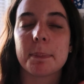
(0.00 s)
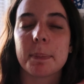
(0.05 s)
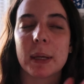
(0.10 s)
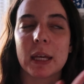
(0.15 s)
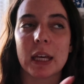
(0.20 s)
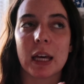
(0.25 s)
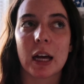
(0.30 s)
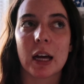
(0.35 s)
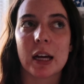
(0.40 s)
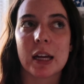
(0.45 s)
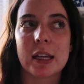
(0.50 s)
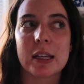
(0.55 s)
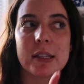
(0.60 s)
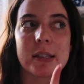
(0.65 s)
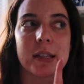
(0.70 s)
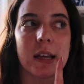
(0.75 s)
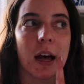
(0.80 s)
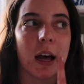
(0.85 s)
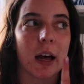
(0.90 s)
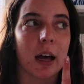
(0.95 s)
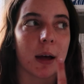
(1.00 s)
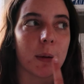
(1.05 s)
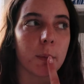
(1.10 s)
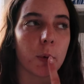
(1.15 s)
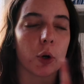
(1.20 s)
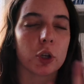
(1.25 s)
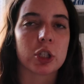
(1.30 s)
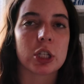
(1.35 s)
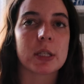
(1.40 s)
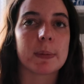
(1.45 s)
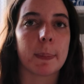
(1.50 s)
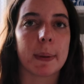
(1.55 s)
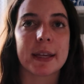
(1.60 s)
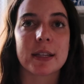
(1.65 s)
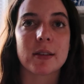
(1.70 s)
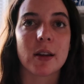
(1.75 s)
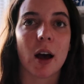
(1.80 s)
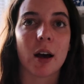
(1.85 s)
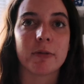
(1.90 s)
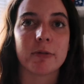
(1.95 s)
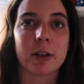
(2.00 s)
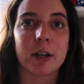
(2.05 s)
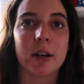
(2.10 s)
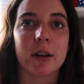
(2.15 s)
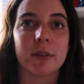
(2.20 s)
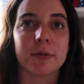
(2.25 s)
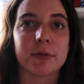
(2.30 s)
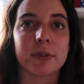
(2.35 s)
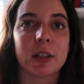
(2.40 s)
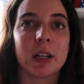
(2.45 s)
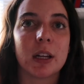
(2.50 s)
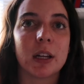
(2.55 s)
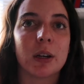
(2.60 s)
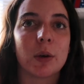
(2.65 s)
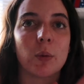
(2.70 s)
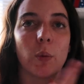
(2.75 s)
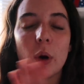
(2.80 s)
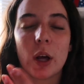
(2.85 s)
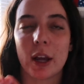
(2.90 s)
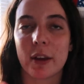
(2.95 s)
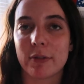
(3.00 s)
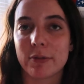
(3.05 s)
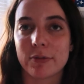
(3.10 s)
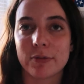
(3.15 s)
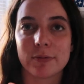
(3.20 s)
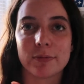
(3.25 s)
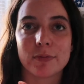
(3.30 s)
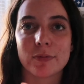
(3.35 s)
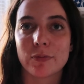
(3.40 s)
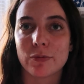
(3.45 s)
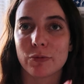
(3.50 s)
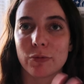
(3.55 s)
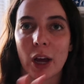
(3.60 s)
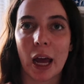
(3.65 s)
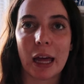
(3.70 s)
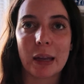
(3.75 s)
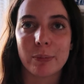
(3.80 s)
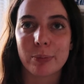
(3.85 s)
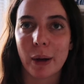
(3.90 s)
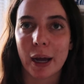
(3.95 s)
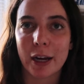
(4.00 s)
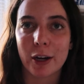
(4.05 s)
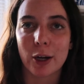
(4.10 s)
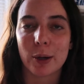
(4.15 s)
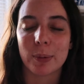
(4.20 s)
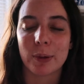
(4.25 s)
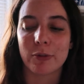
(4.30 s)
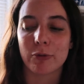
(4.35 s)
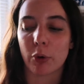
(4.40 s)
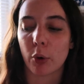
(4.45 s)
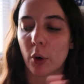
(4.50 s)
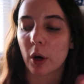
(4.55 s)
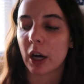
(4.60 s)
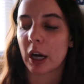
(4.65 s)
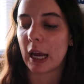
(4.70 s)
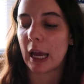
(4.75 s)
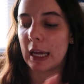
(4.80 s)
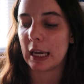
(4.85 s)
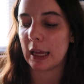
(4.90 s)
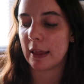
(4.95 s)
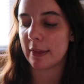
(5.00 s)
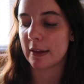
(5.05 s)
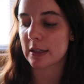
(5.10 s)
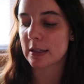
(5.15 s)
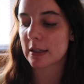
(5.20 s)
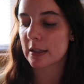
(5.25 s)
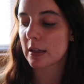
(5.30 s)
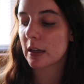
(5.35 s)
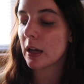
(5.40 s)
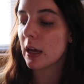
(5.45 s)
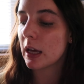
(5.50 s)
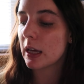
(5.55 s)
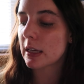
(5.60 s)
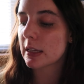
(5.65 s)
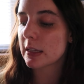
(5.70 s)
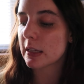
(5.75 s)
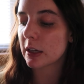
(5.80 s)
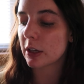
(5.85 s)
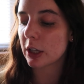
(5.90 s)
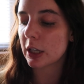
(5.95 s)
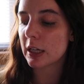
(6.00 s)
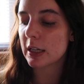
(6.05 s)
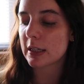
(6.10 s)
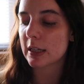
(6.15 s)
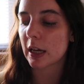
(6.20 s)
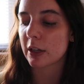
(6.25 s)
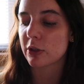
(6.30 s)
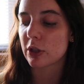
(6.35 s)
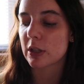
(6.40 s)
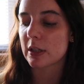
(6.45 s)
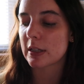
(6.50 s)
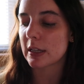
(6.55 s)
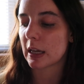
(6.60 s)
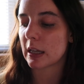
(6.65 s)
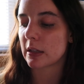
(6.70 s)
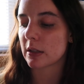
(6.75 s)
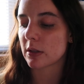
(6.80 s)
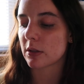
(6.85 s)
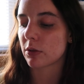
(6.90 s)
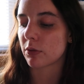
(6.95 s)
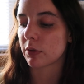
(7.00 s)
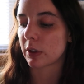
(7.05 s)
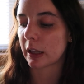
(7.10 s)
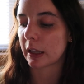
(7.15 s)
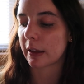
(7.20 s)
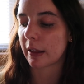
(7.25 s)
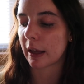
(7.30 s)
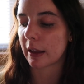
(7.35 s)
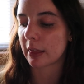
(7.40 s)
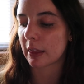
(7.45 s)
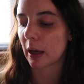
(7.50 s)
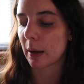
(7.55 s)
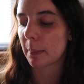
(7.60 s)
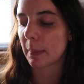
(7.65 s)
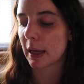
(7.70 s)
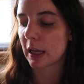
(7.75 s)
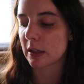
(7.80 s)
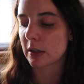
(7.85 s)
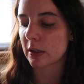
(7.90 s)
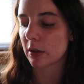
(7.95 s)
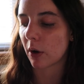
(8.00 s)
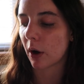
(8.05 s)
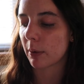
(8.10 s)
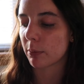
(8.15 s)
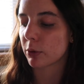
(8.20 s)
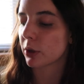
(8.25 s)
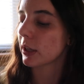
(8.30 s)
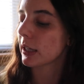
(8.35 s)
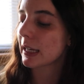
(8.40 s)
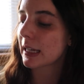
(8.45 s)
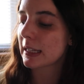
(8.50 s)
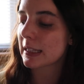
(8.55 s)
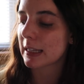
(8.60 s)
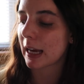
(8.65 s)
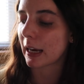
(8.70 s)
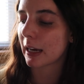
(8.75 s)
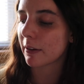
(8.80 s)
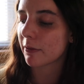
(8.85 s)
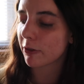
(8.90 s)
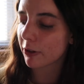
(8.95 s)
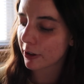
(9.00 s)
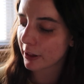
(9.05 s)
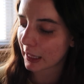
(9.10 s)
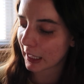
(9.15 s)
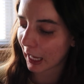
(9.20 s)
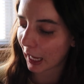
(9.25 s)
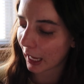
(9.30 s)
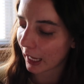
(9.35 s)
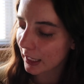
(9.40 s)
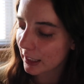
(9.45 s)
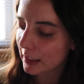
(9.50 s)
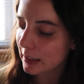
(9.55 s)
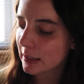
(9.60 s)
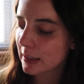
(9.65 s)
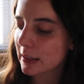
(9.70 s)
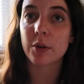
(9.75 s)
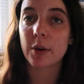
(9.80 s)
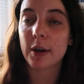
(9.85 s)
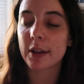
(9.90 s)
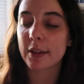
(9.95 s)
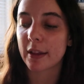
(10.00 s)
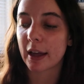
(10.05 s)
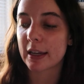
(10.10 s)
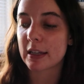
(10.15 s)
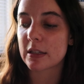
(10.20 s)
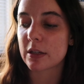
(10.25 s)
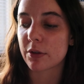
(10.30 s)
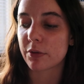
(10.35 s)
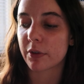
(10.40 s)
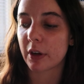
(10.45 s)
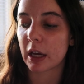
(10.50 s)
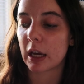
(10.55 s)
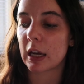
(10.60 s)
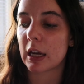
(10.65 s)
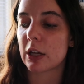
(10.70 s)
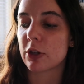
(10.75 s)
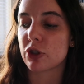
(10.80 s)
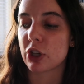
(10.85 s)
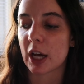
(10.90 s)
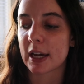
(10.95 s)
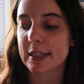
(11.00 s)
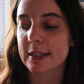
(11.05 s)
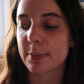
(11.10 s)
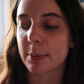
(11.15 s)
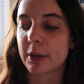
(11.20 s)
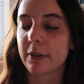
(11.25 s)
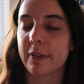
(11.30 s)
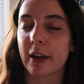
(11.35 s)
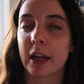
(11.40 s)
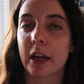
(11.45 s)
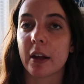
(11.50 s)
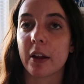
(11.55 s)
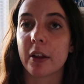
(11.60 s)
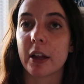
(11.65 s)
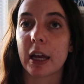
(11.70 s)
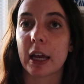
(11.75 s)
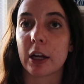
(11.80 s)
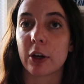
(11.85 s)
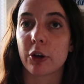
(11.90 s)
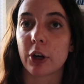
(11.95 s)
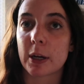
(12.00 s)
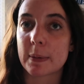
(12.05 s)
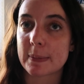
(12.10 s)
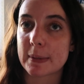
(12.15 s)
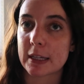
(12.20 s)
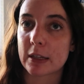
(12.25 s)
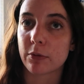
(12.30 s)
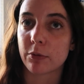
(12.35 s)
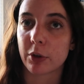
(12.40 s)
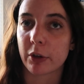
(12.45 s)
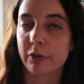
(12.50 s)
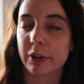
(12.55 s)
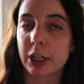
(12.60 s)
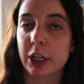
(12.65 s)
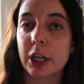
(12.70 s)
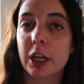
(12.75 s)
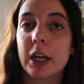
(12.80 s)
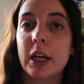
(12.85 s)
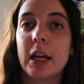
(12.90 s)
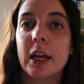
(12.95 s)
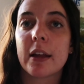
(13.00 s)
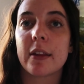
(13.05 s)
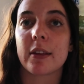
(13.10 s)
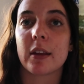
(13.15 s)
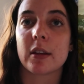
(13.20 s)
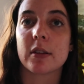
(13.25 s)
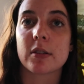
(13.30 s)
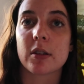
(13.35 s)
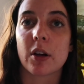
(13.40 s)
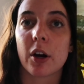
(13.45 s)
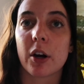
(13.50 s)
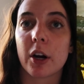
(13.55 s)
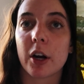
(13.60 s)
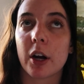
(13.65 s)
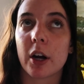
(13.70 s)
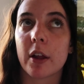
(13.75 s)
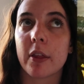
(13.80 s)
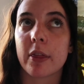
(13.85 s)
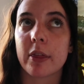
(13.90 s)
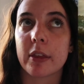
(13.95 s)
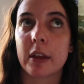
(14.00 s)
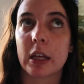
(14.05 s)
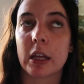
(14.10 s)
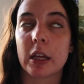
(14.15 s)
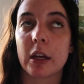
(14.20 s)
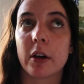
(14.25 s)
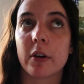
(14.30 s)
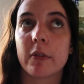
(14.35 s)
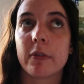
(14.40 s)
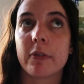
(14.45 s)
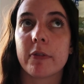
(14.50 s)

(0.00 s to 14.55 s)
because, or just based off of what I've read by her before, and in this series I just tend to really like them, and so I'm really excited for that. I would like to read Jasper Vale and Crimson River. These are the